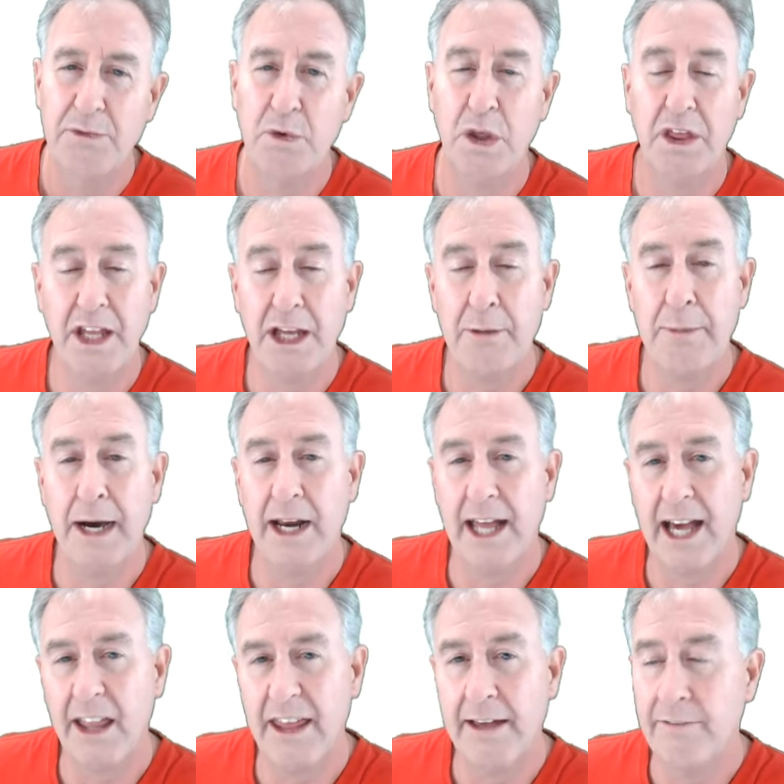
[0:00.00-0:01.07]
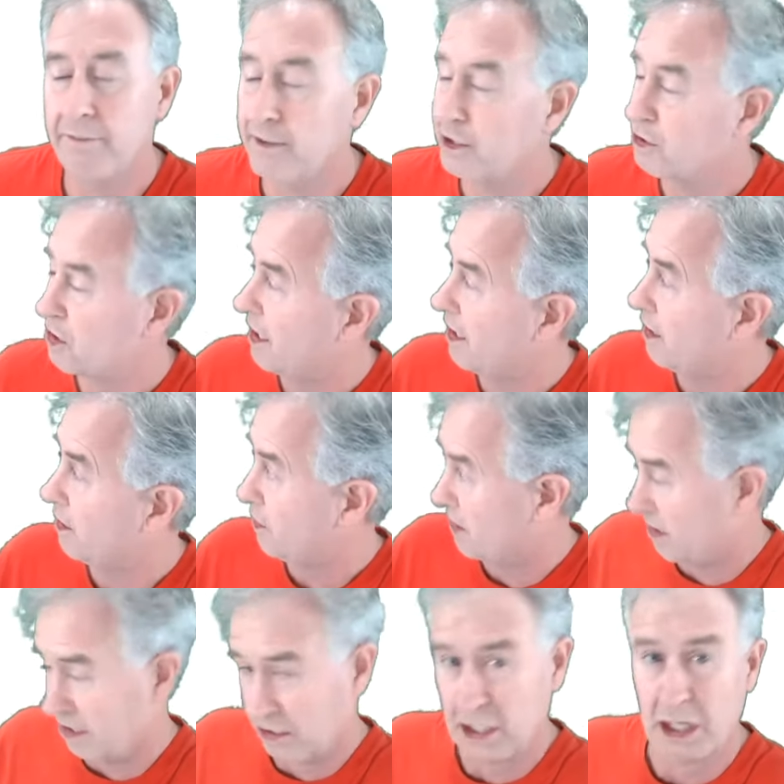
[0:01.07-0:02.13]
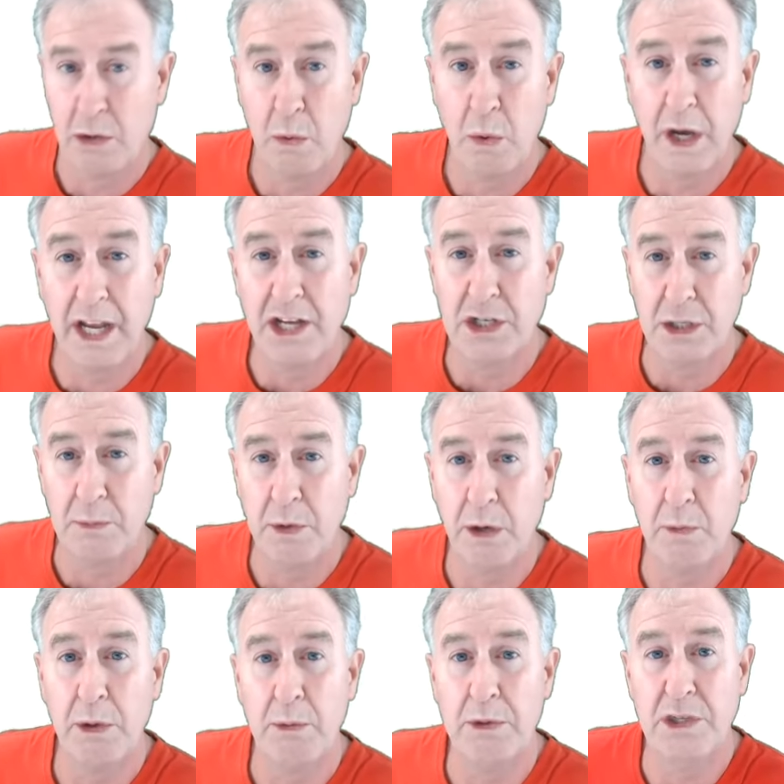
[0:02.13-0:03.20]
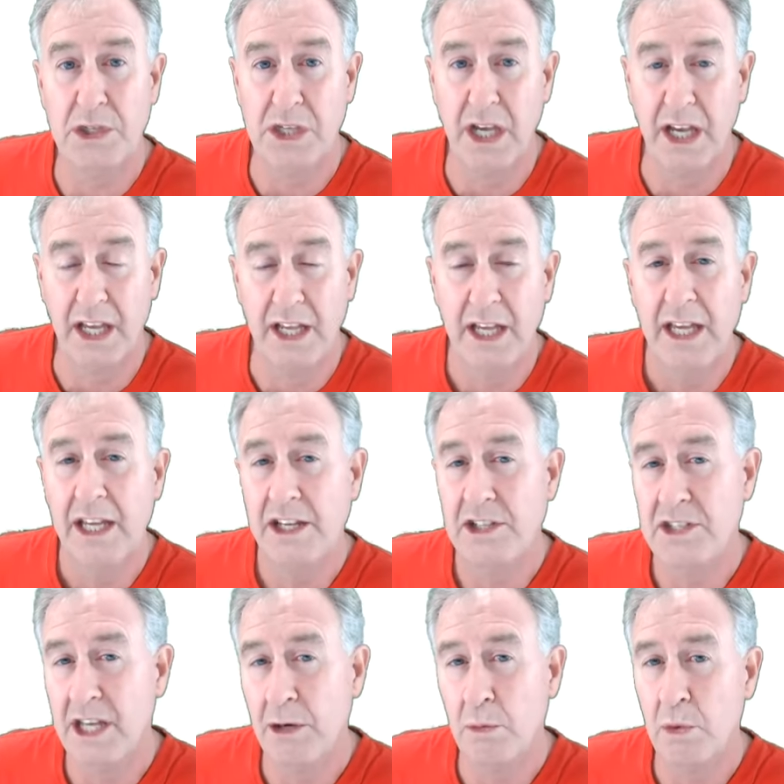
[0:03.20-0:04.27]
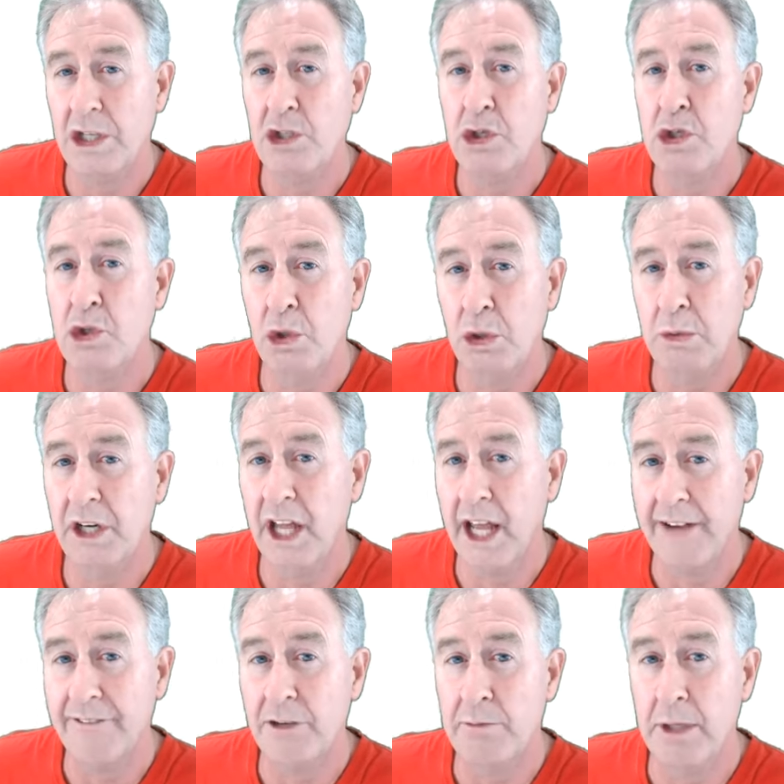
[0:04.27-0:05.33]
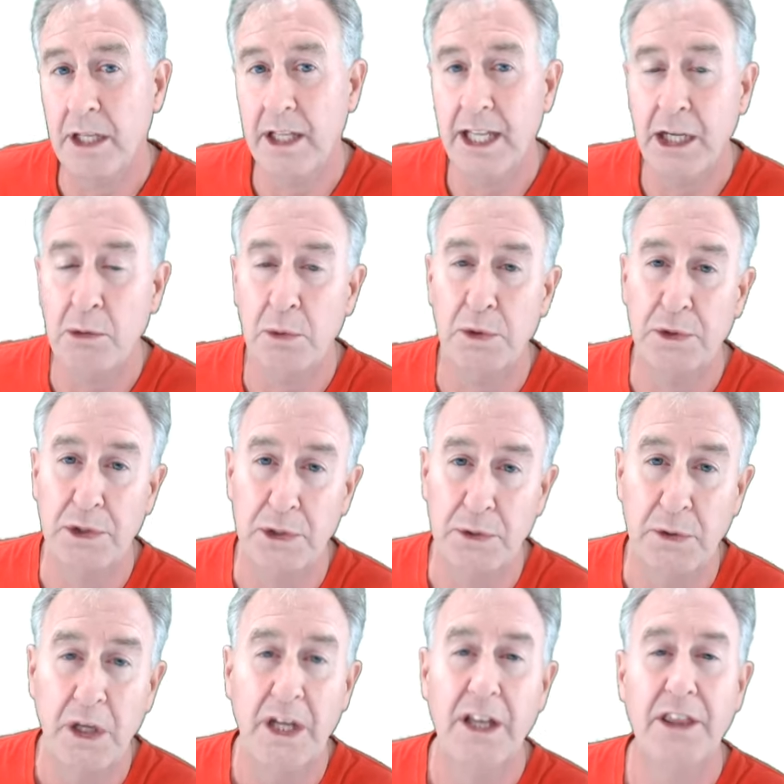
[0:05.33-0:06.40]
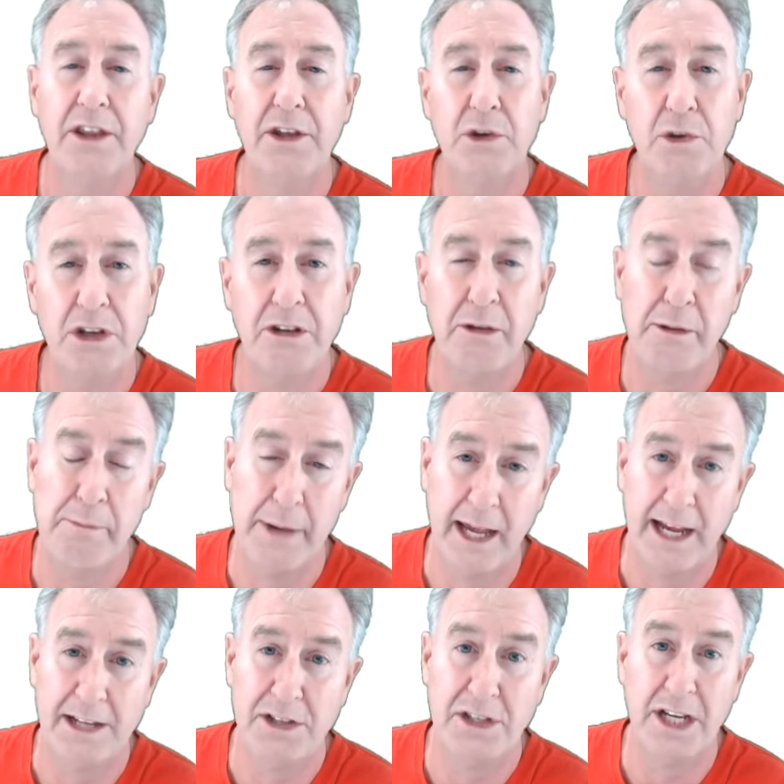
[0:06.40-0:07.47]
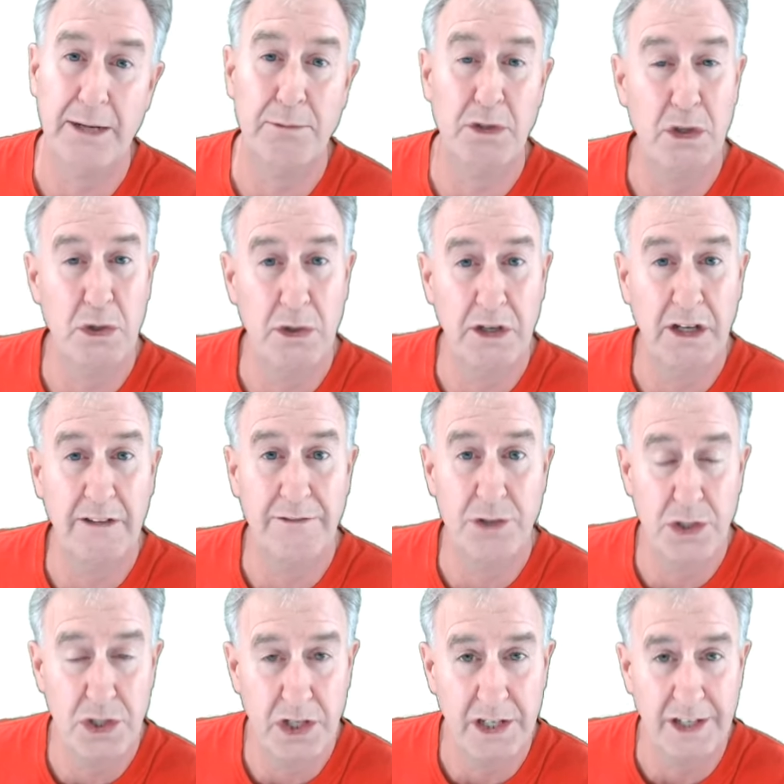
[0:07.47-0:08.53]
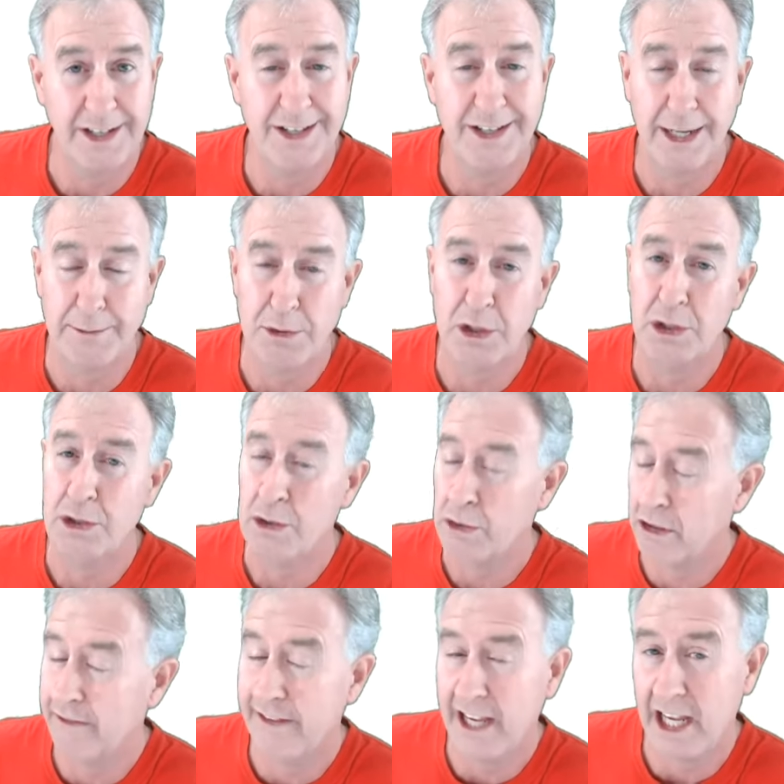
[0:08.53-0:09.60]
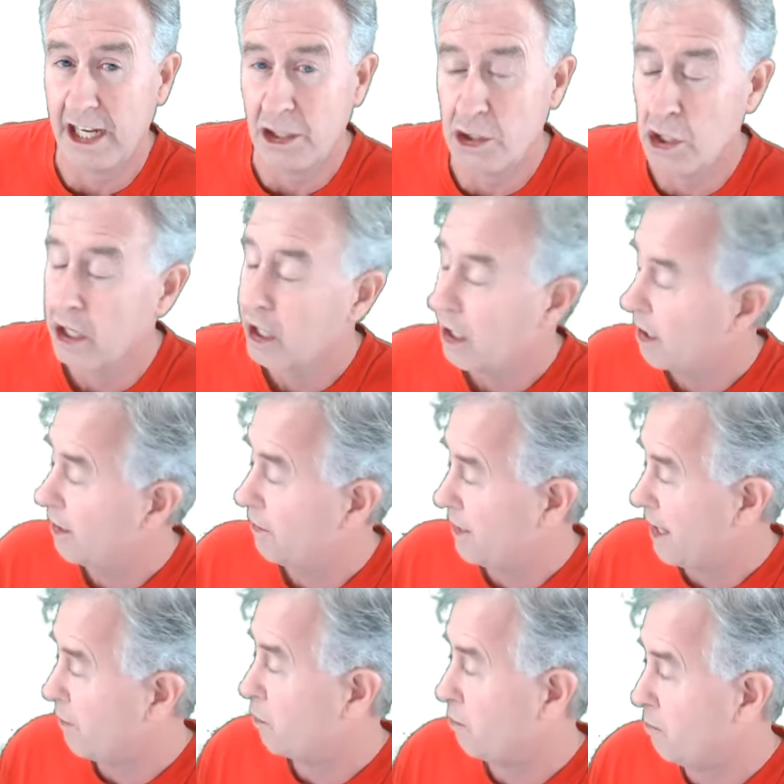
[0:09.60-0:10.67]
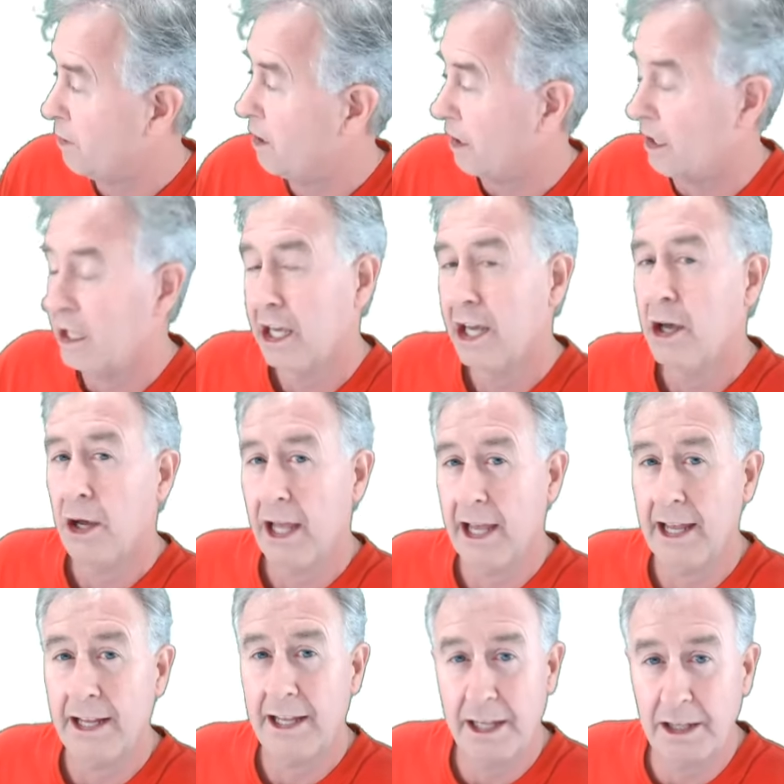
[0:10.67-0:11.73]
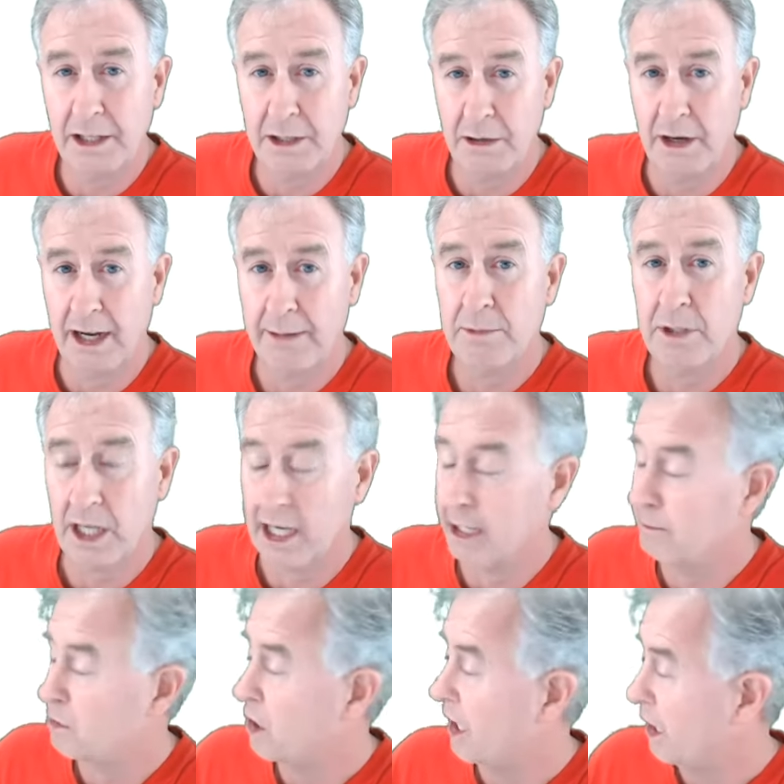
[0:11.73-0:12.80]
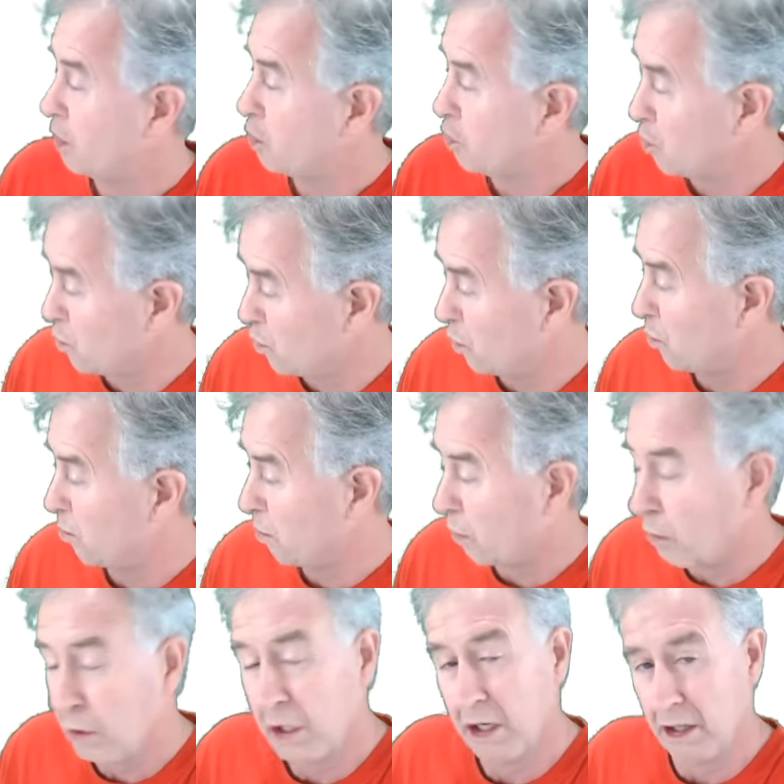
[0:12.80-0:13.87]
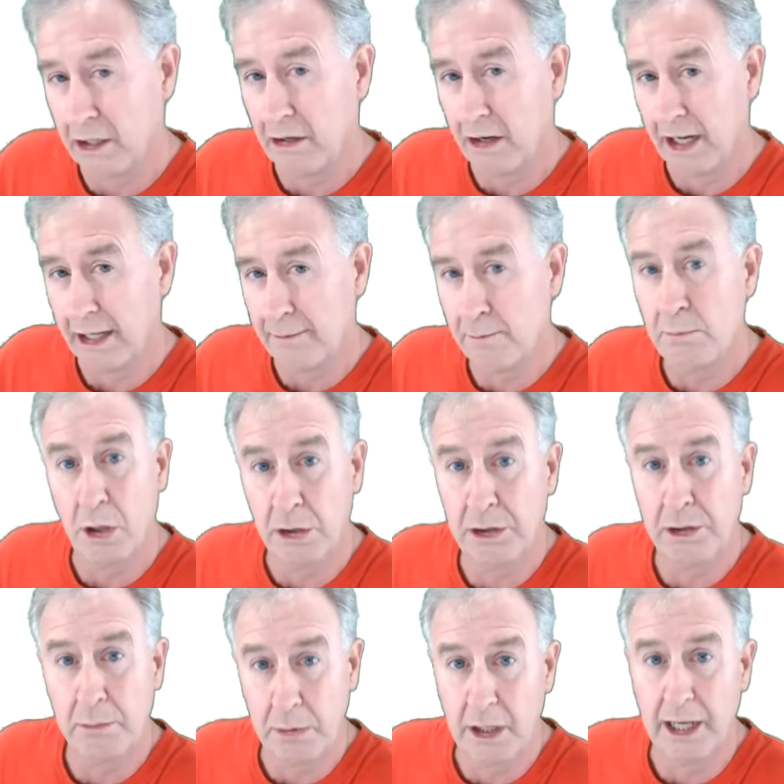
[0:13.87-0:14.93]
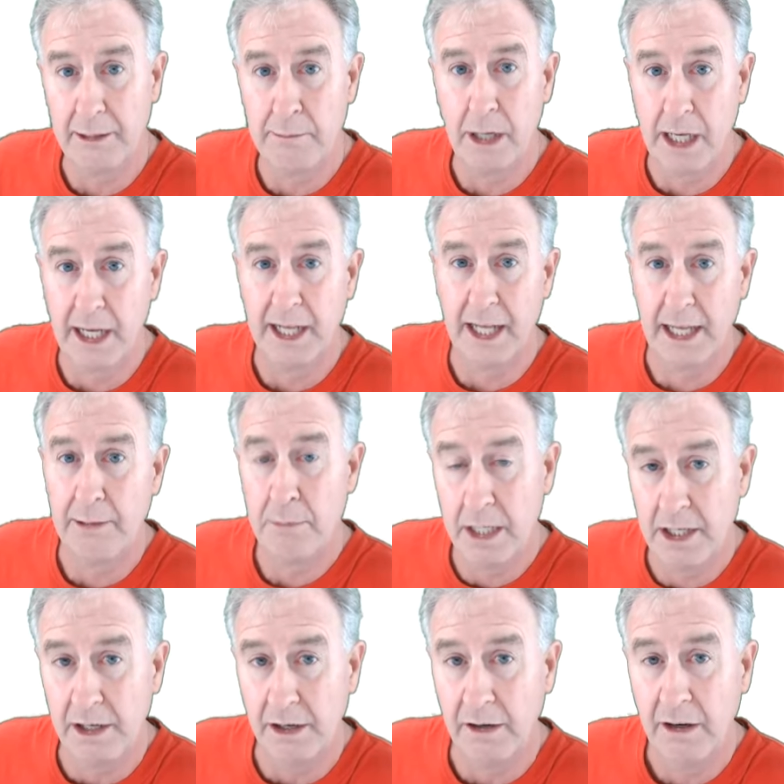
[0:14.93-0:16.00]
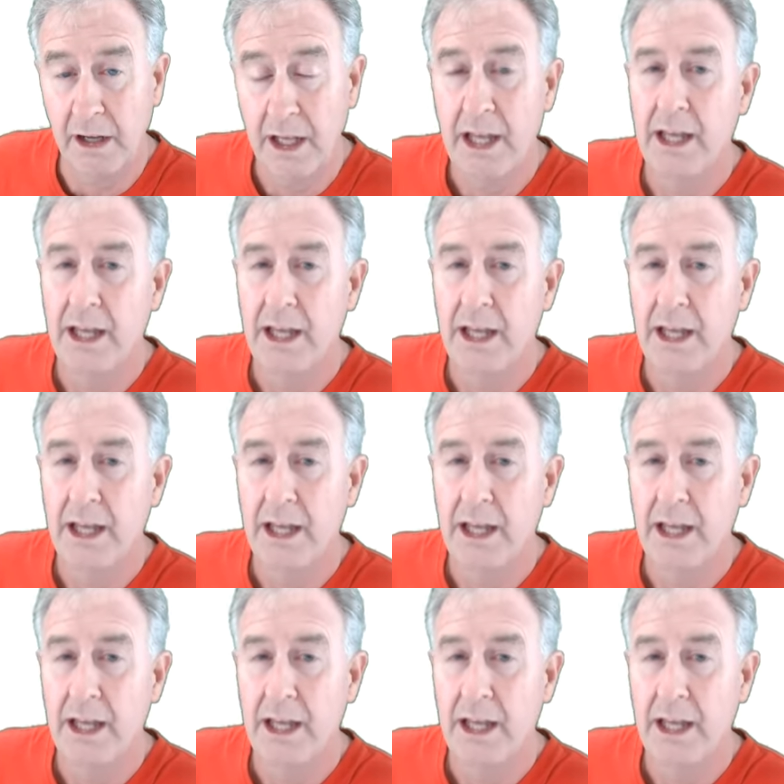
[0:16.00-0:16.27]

If we think about how that fits into this equation, what we would say is that 1 joule would have to be equal to the unit of mass times the unit of G times the unit of H, and that would be a kilogram times a newton per kilogram multiplied by a meter.